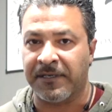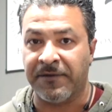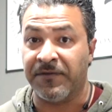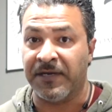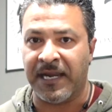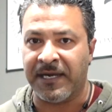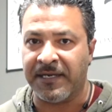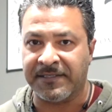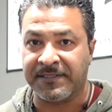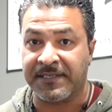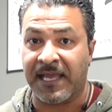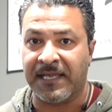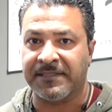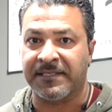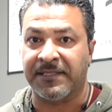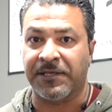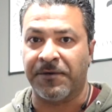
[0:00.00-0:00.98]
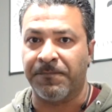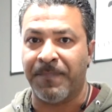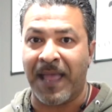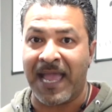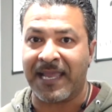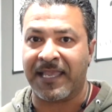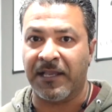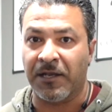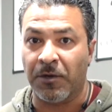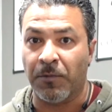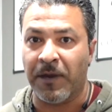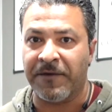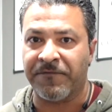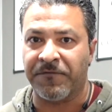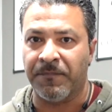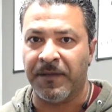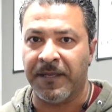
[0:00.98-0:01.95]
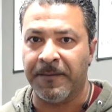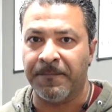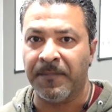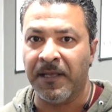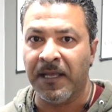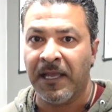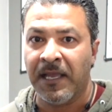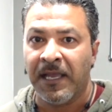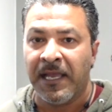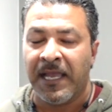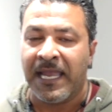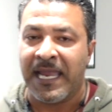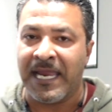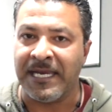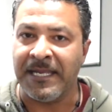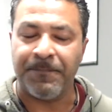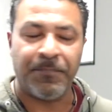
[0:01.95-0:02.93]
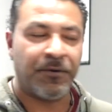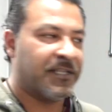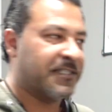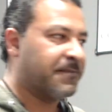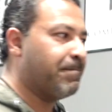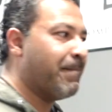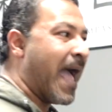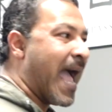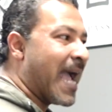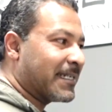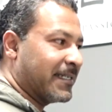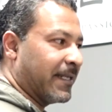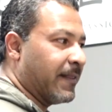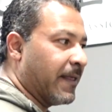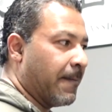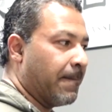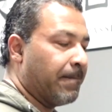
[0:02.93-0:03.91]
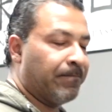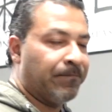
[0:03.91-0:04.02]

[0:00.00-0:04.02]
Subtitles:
given any signs that they're backing away from him. And he put his back to them.